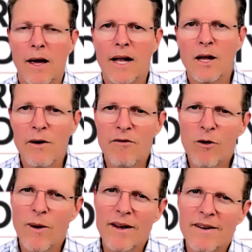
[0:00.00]
Hello,
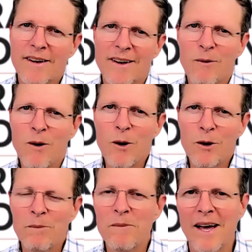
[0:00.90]
everyone.
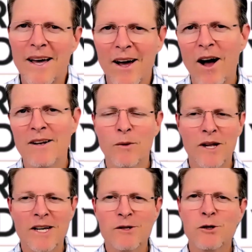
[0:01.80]
Welcome. I
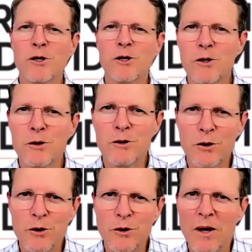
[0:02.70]
want to introduce you
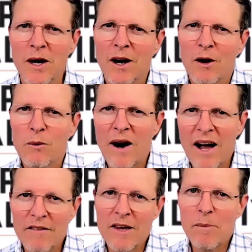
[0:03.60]
to
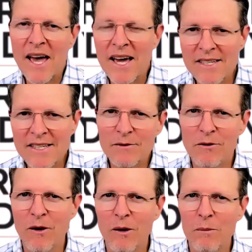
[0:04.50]
Ravi Pandit
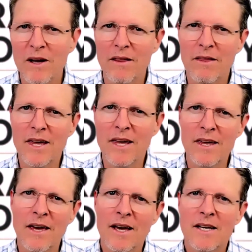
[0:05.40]
from
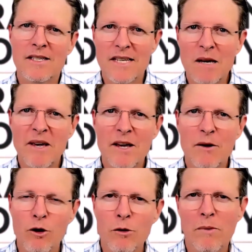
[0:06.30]
the CME
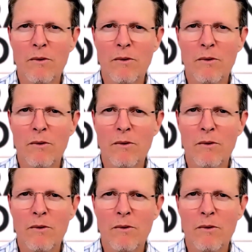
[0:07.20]
Group.